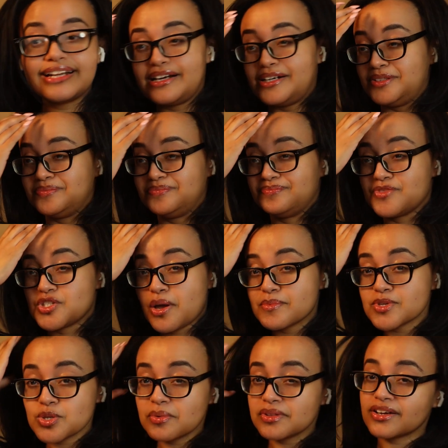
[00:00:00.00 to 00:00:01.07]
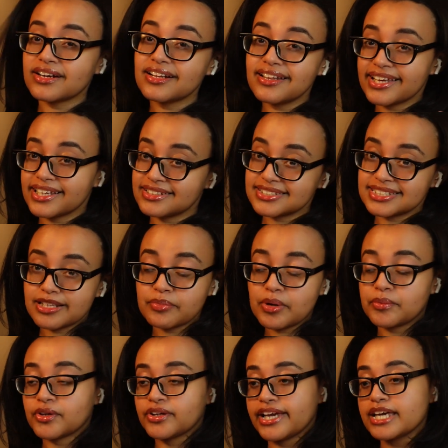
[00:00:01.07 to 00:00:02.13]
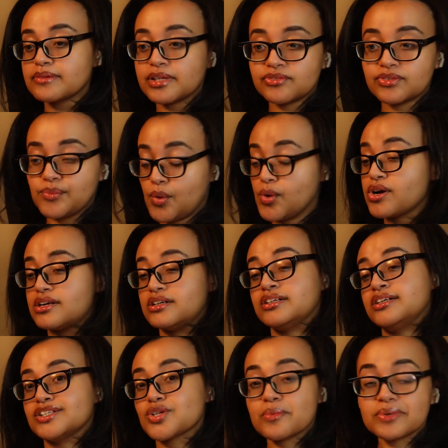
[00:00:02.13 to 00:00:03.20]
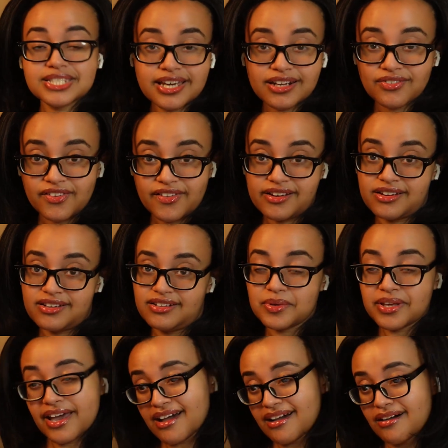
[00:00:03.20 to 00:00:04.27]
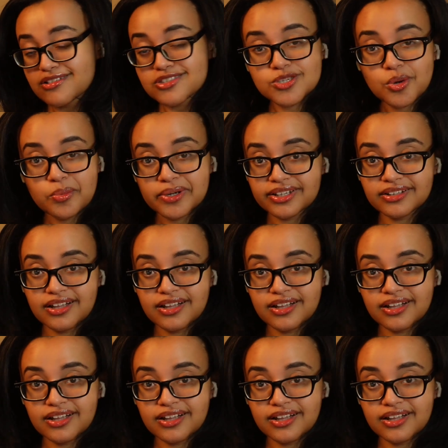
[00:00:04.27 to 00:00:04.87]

now. So I'm assuming they're gonna like step up their game even more. So I'm excited for that. But yeah, on to opening